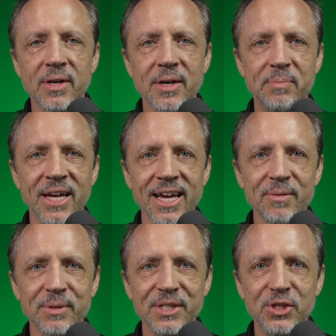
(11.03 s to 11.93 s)
update
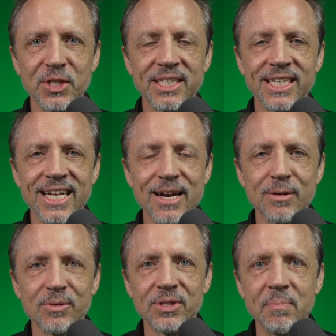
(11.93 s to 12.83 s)
was just
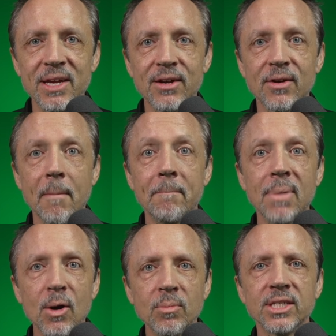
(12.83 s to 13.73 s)
announced mere
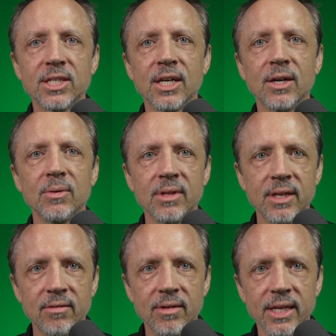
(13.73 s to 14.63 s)
moments ago,
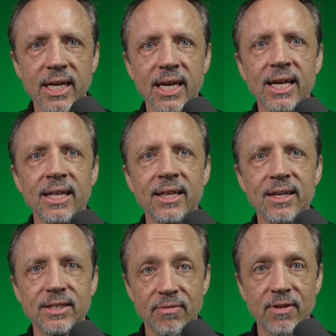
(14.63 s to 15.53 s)
literally, and
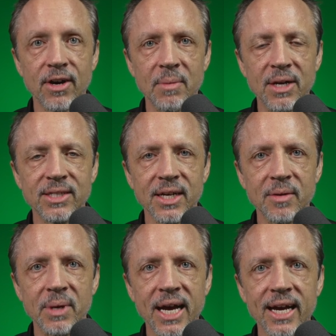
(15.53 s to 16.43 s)
there's a fair amount to
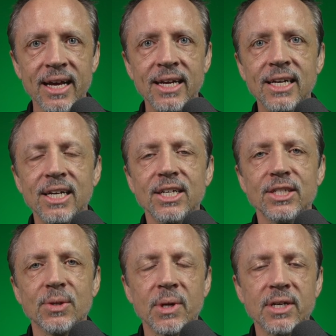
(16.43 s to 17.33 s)
unpack.
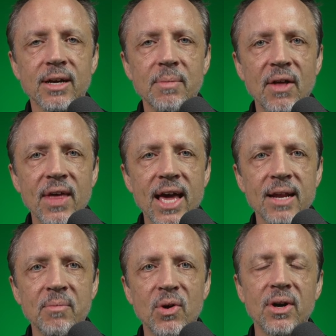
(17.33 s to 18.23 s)
So we're going to talk about that
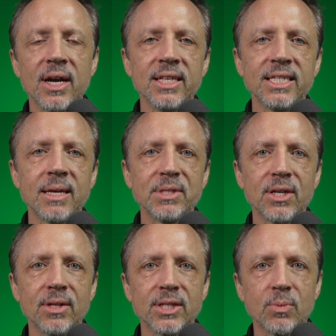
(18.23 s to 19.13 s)
and more on this
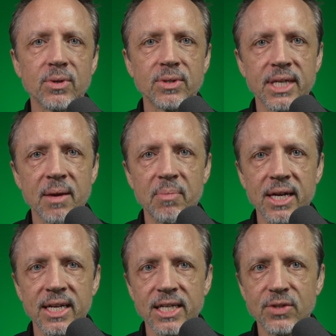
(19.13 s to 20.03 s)
episode of the SWTOR Escape
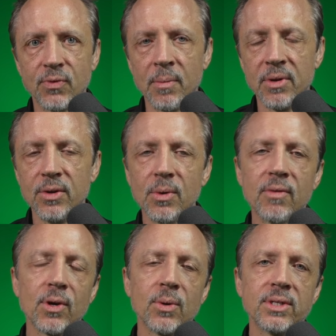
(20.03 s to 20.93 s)
Podcast from
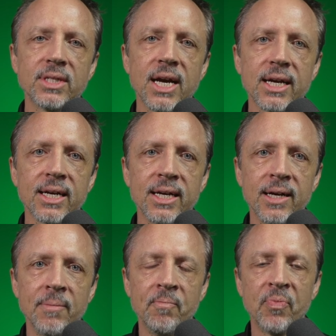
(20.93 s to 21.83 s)

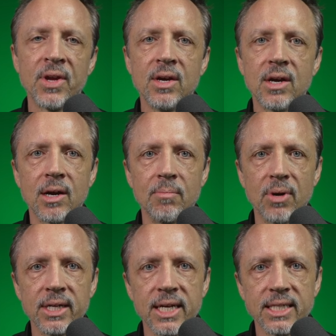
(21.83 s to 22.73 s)
newoverlords.com. Our
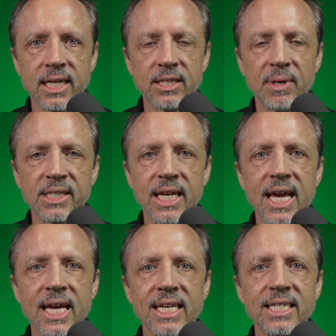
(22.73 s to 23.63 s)
broadcast astromech
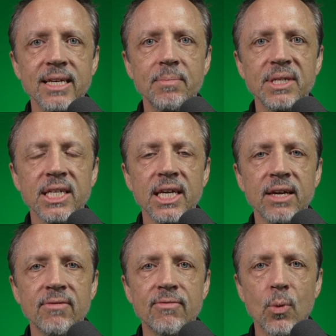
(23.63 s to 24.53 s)
today is
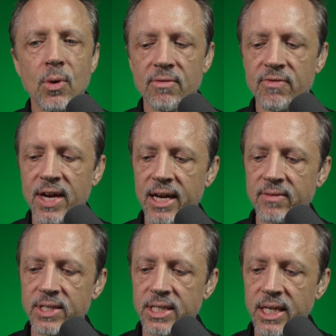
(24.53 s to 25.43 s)
EPC
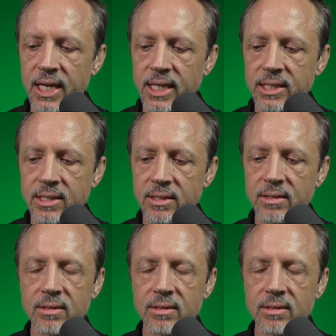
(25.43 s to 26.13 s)
456.